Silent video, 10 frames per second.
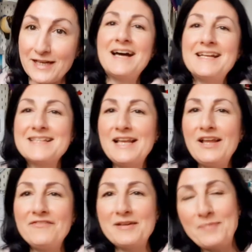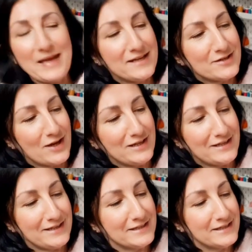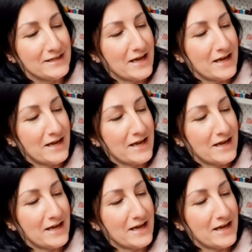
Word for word: And it's a lovely pink colour.